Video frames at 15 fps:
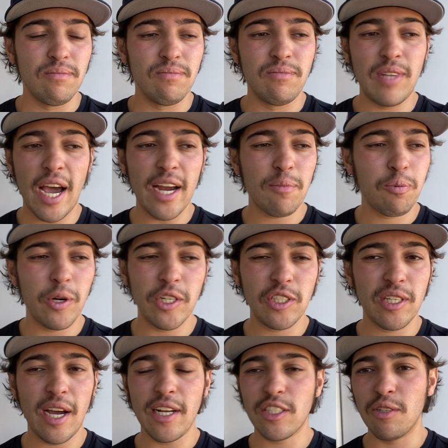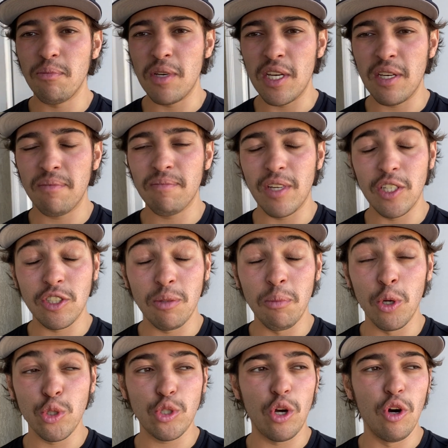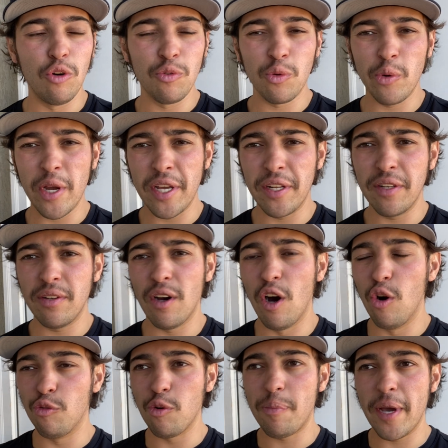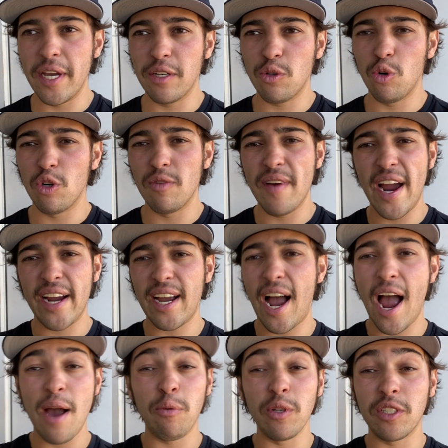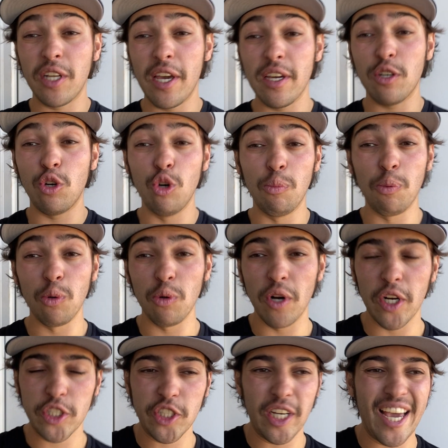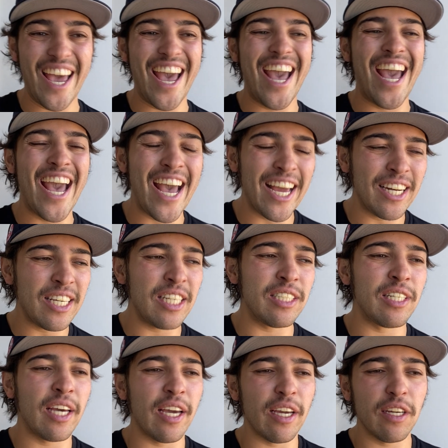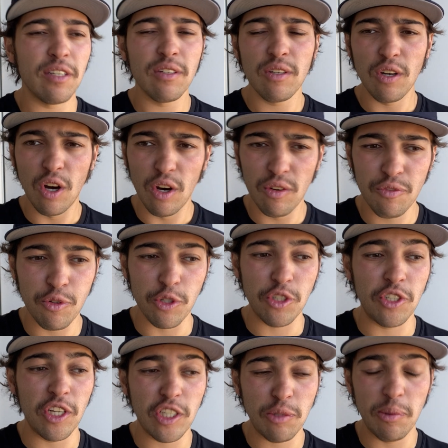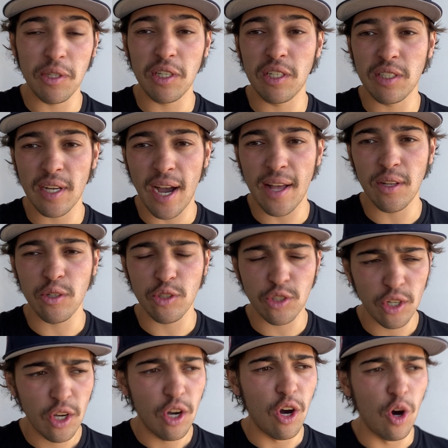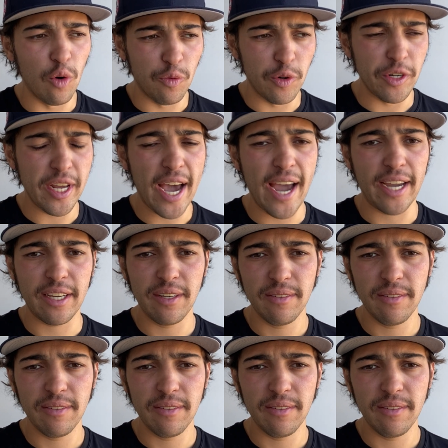Dak Prescott, to me, is the most overrated, overpaid quarterback. I would take Cooper Rush any day for $6 million over Dak.